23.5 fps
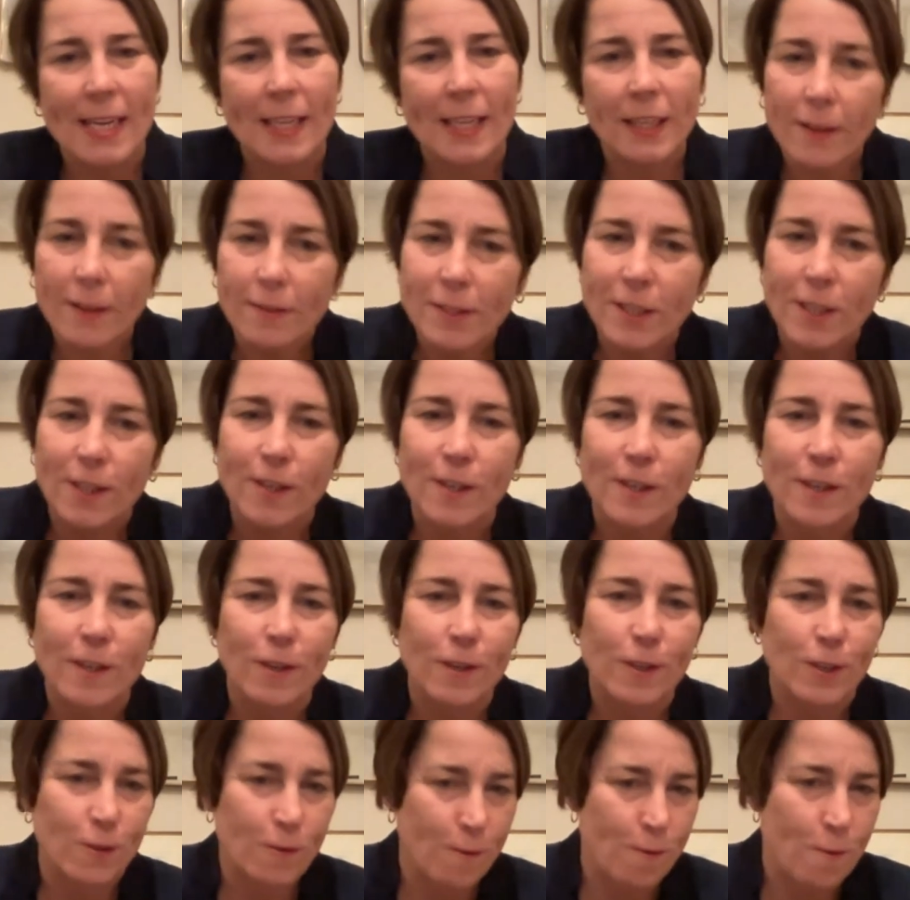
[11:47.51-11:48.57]
I'd love to earn your
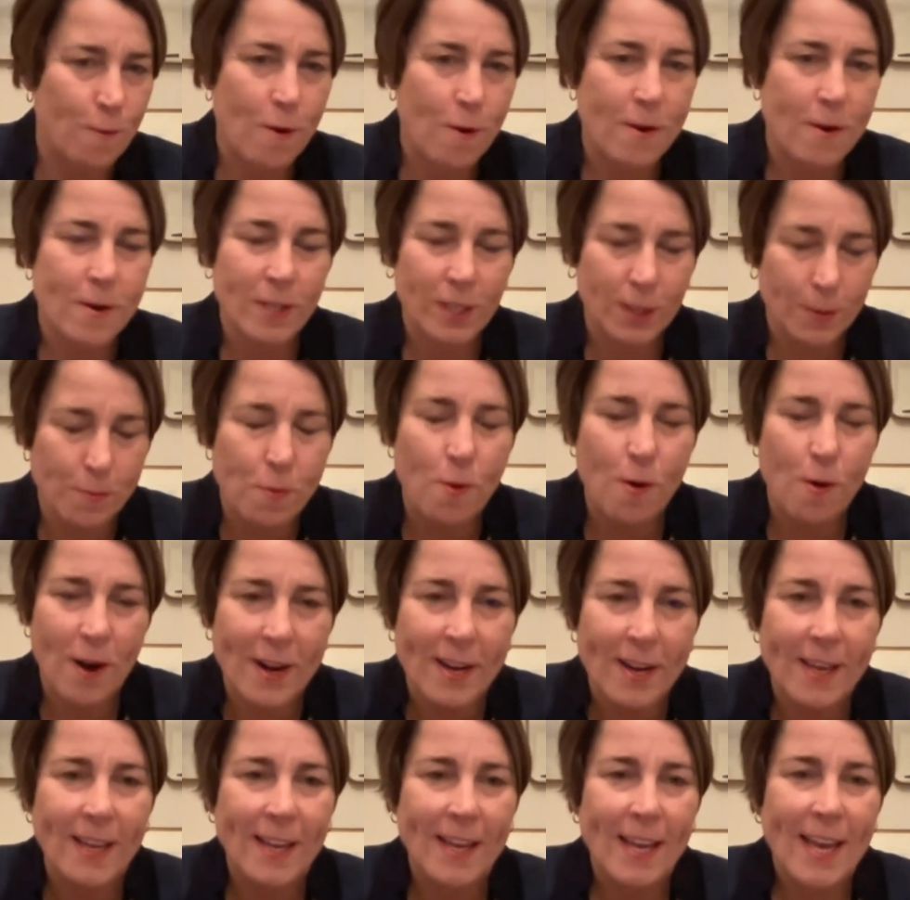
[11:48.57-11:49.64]
support, support,
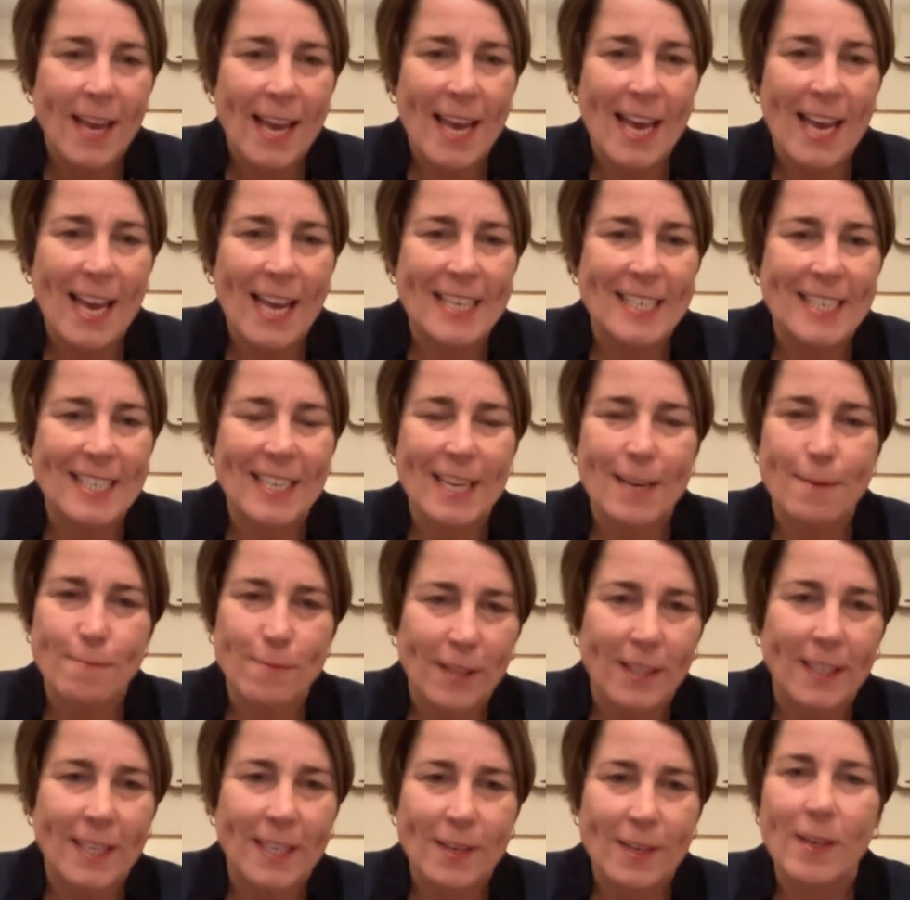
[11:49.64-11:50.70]
and I'm
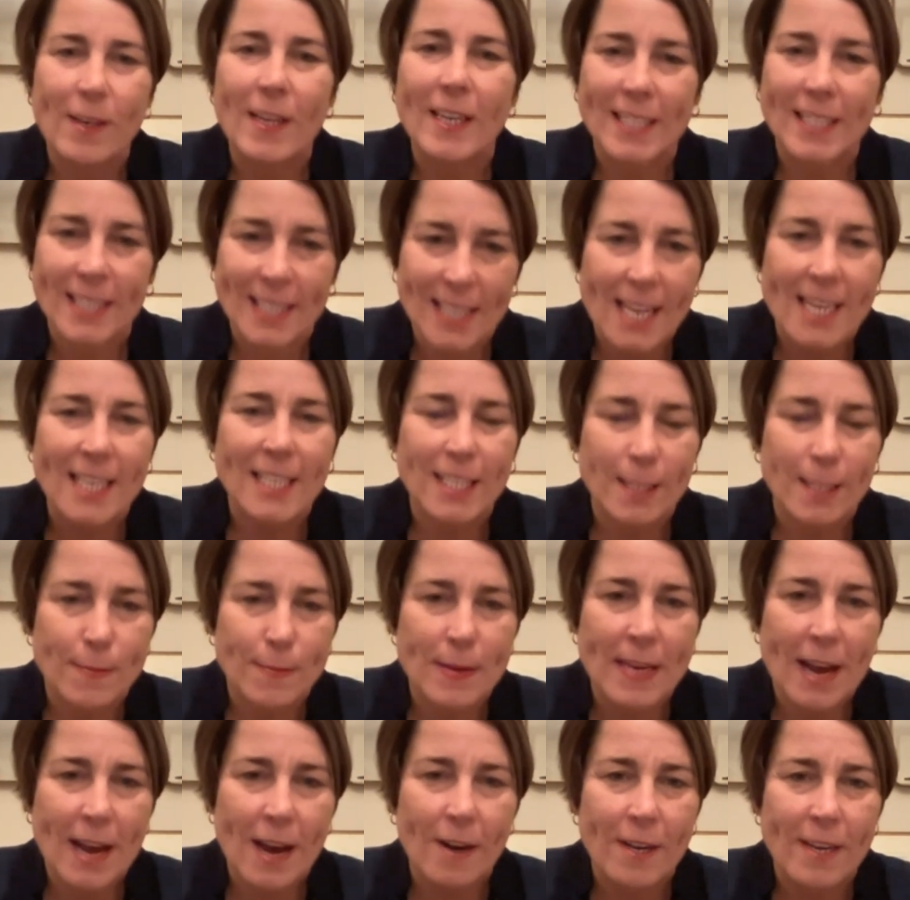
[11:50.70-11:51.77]
really excited to
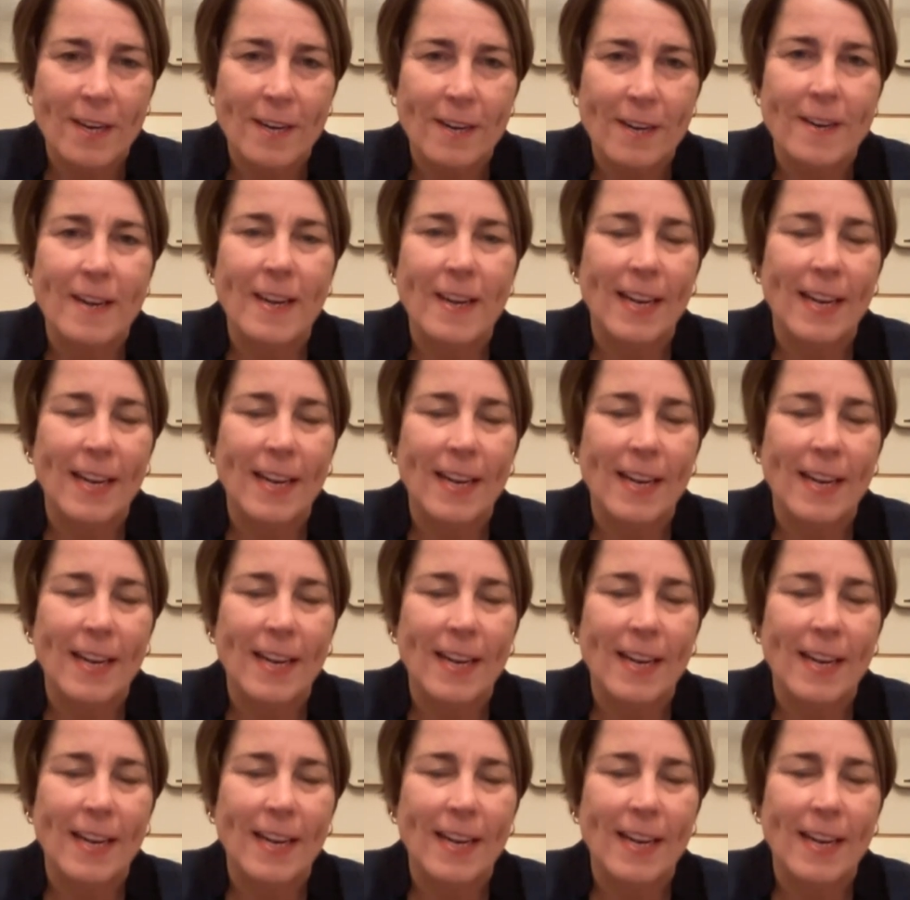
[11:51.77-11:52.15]
be out here.